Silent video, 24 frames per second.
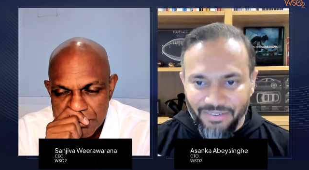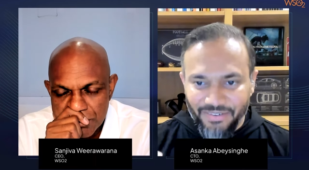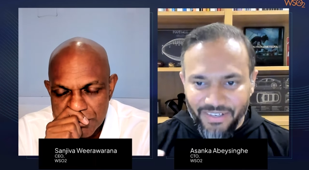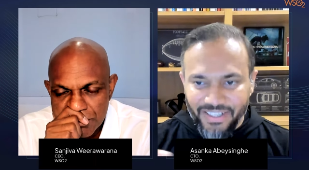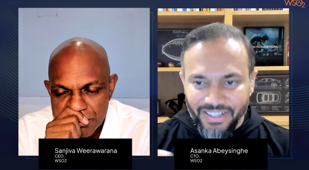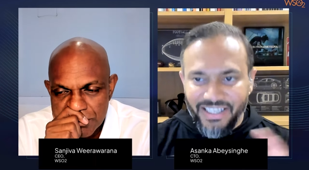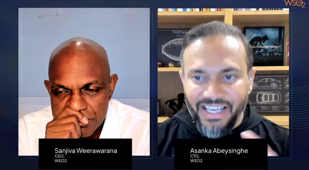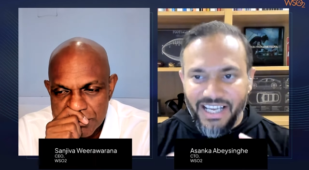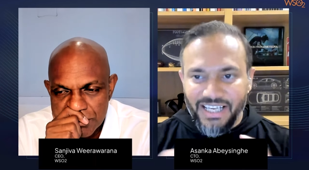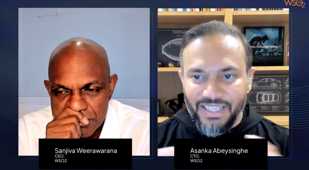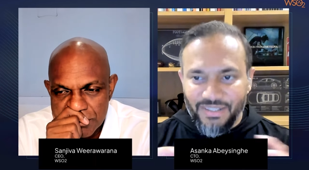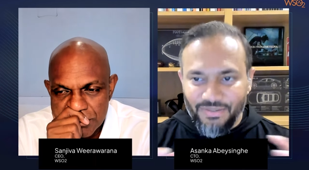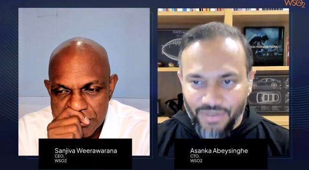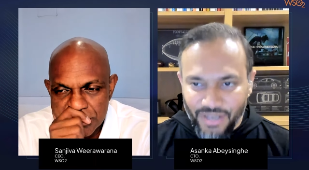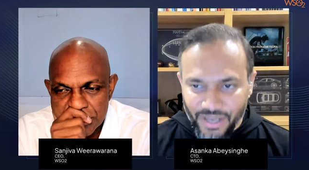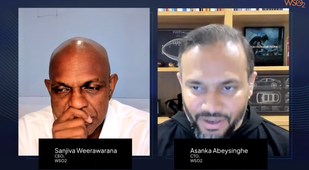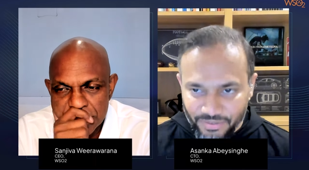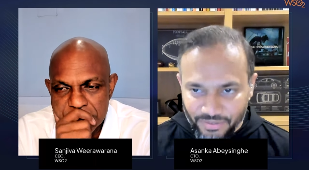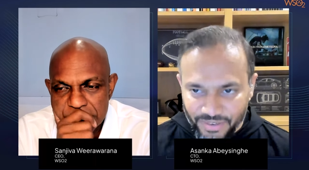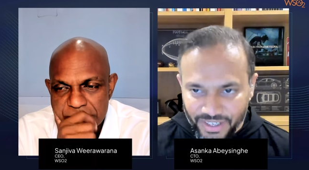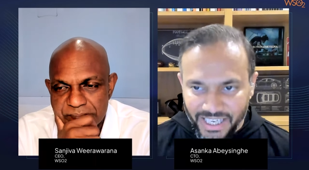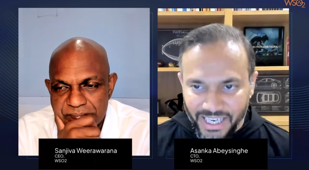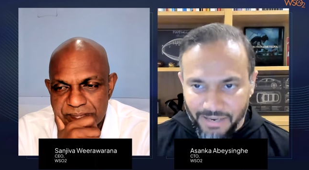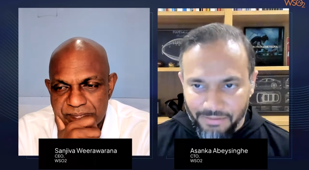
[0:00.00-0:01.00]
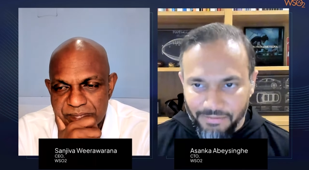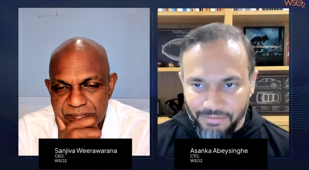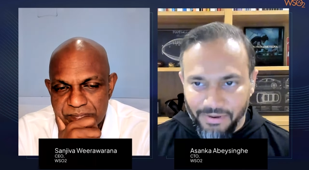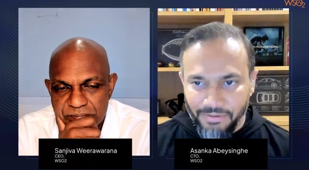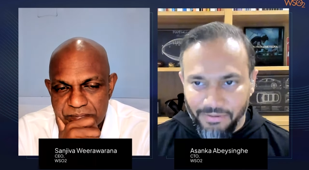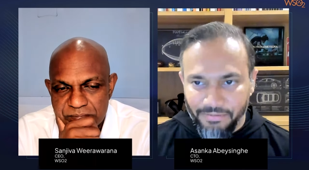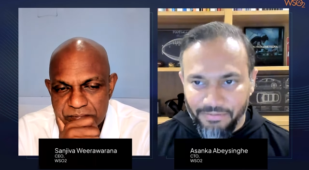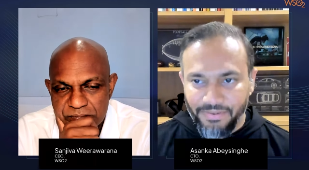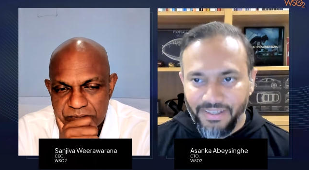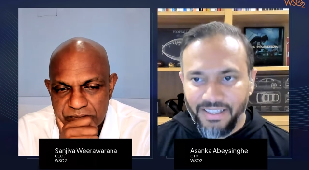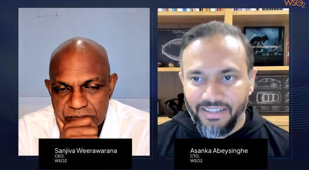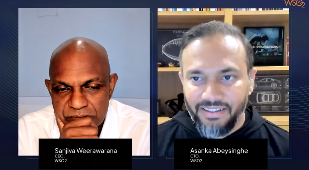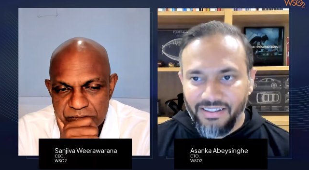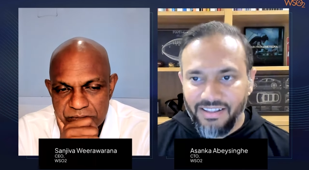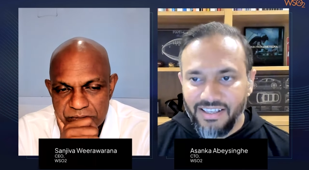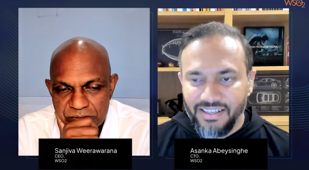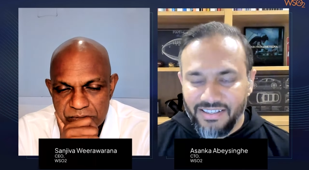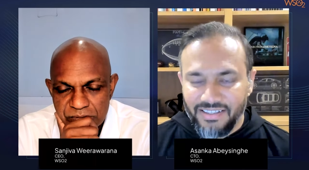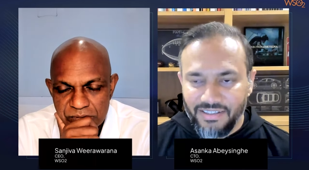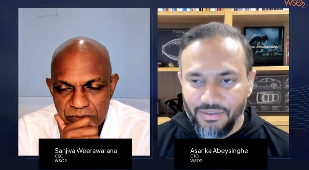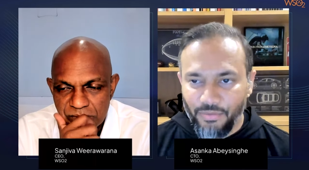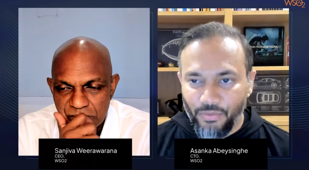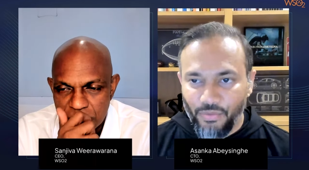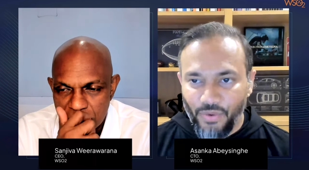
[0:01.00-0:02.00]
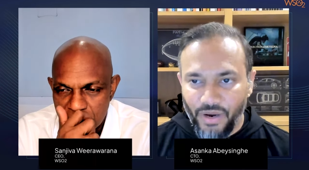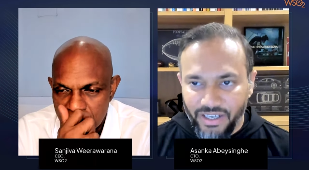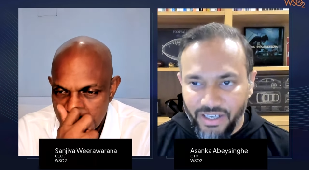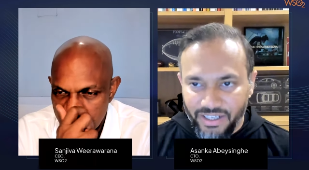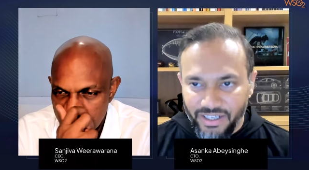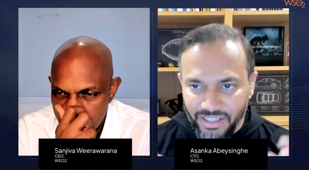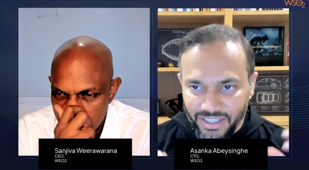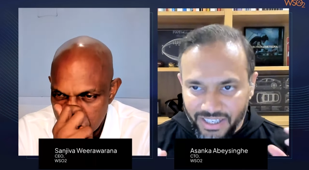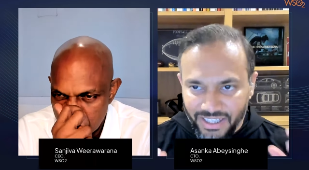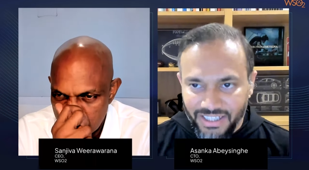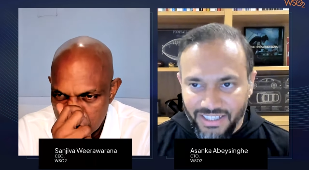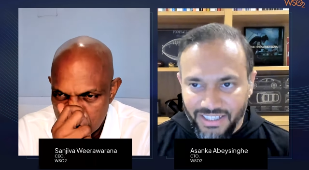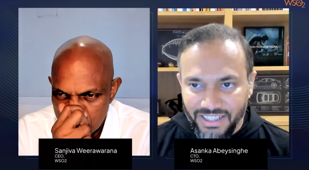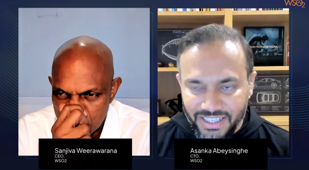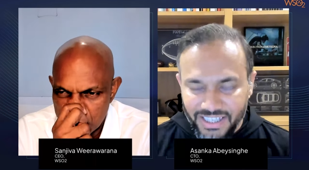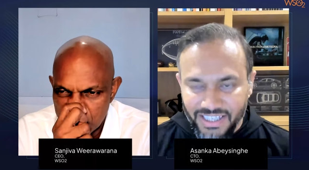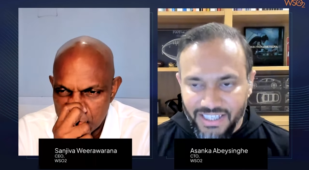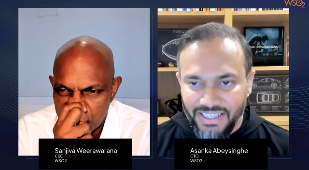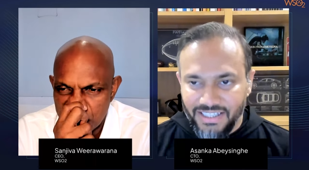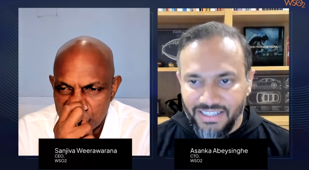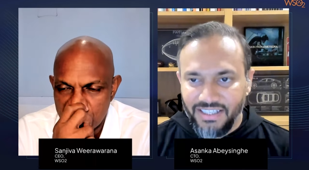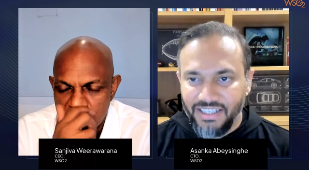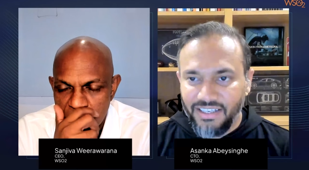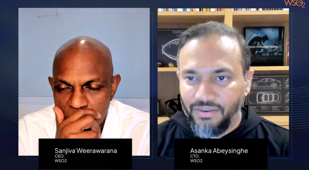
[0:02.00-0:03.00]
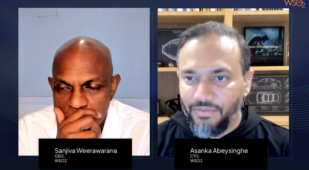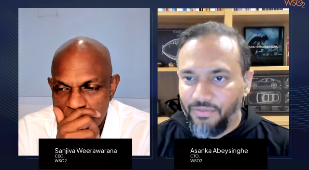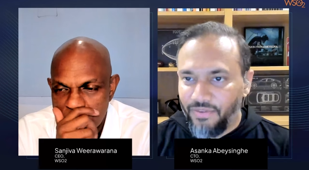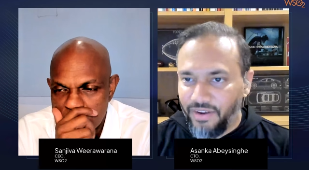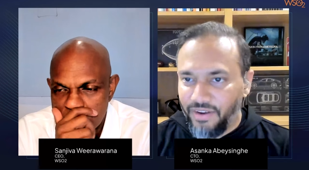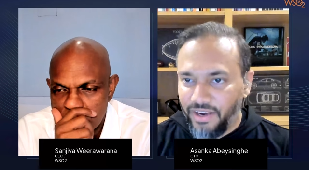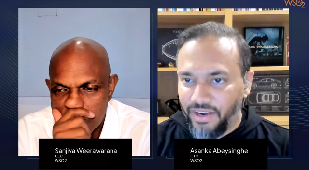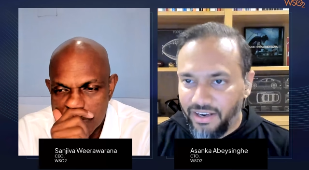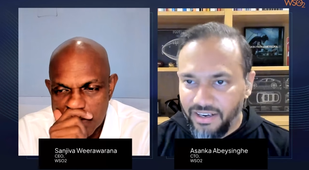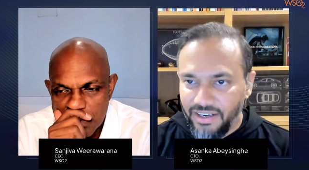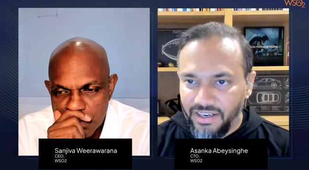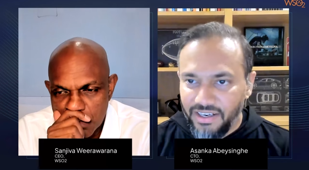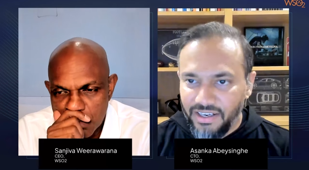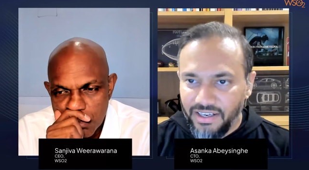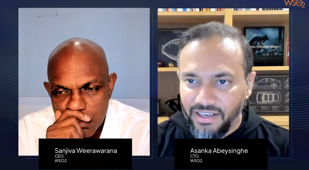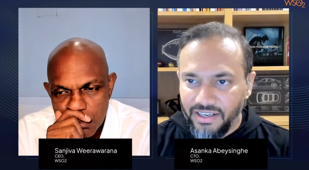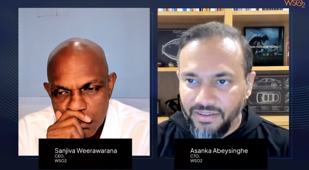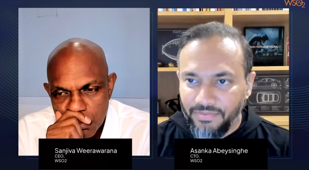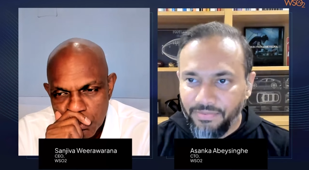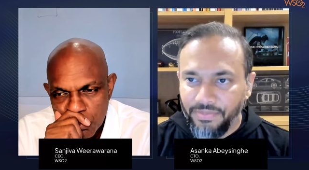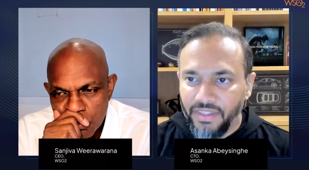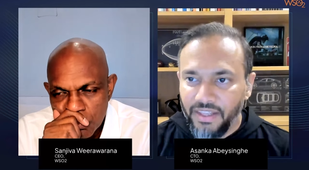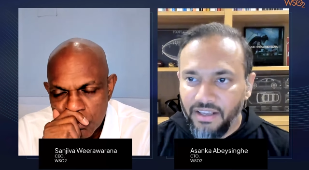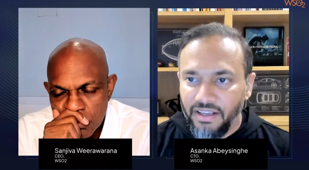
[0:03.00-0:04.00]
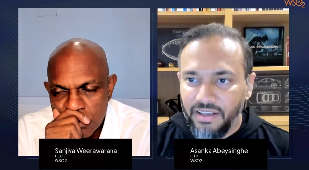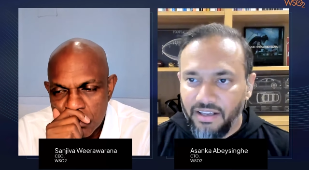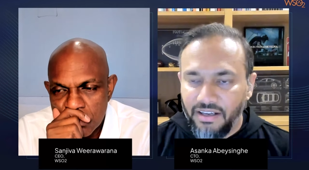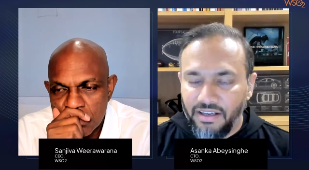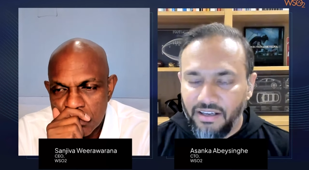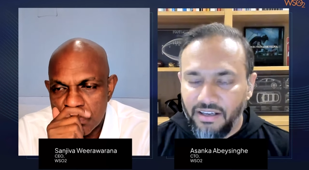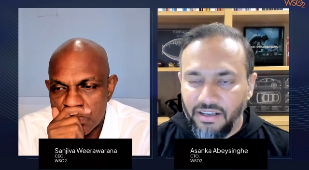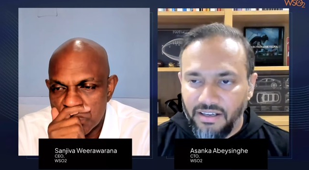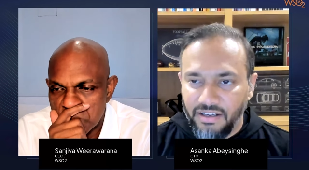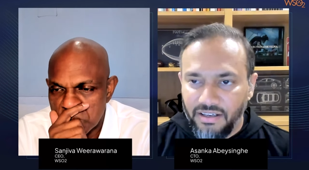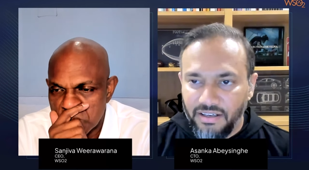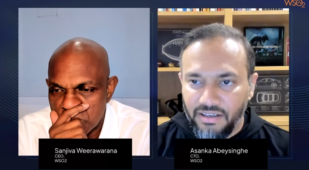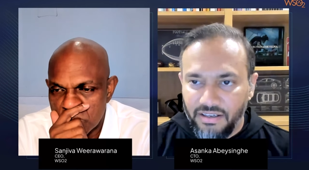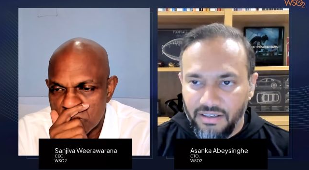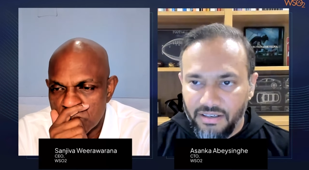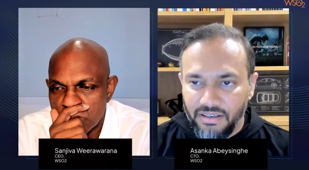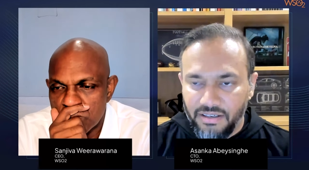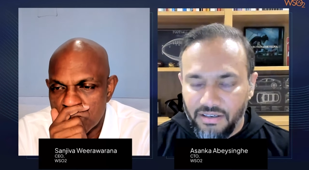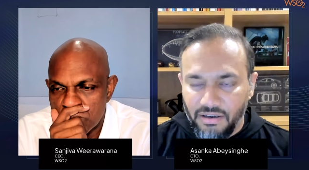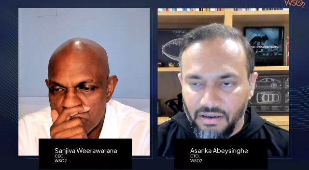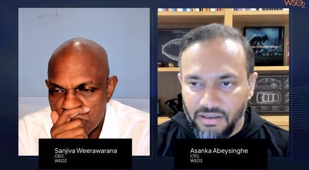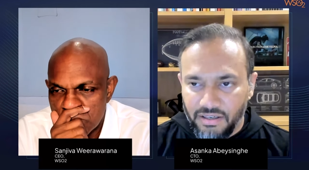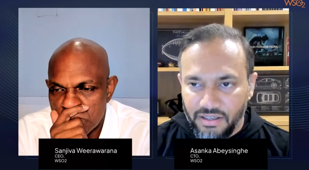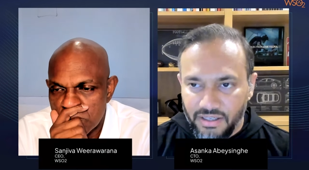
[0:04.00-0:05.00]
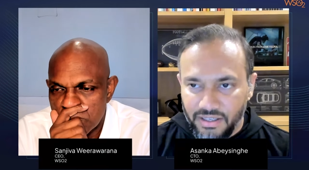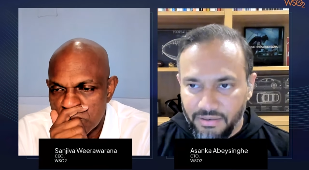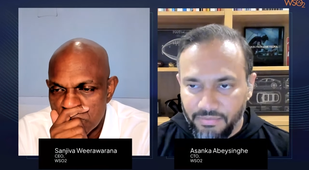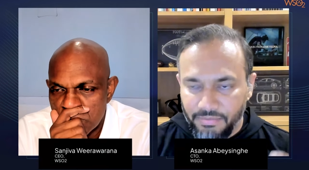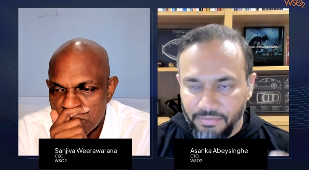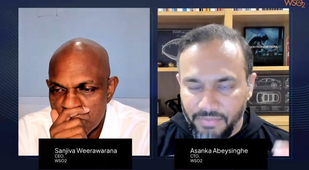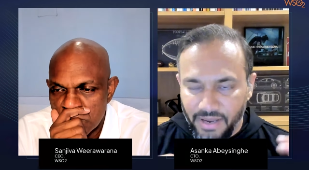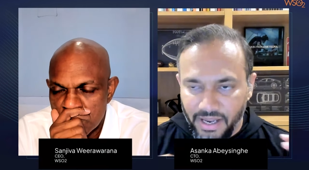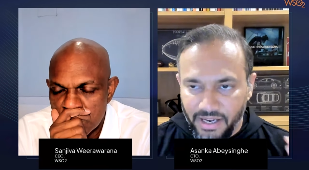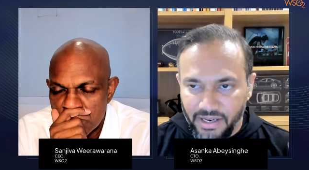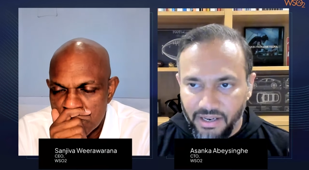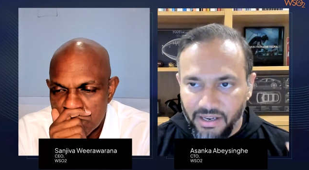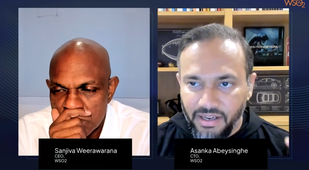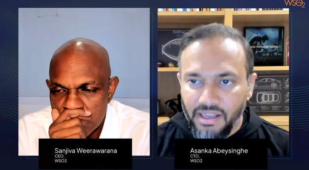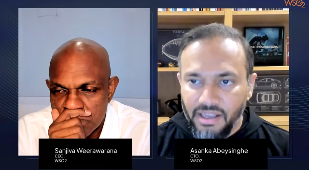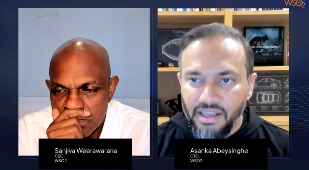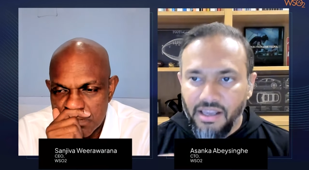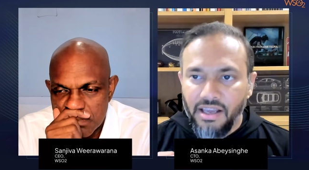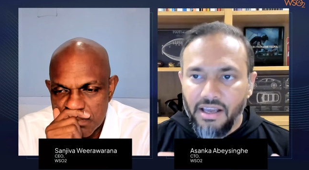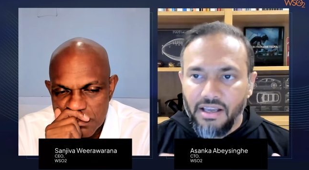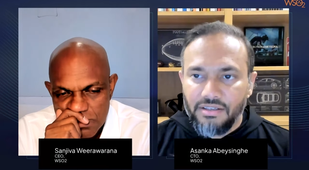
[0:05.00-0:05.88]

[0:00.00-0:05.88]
Speaker 1: level. That's where we came up with this what it is in very uh, uh, concrete manner.